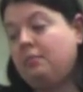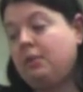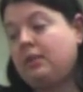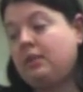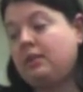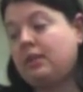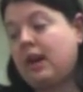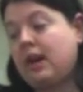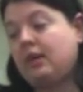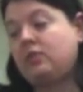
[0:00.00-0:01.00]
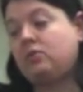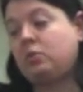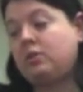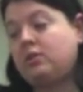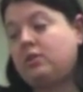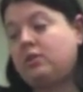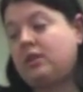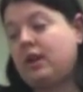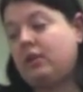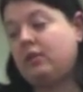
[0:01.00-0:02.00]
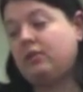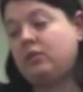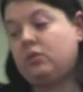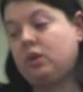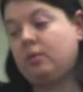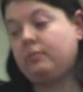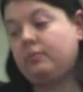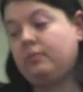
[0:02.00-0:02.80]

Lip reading: but the attack is towards the center of the drum.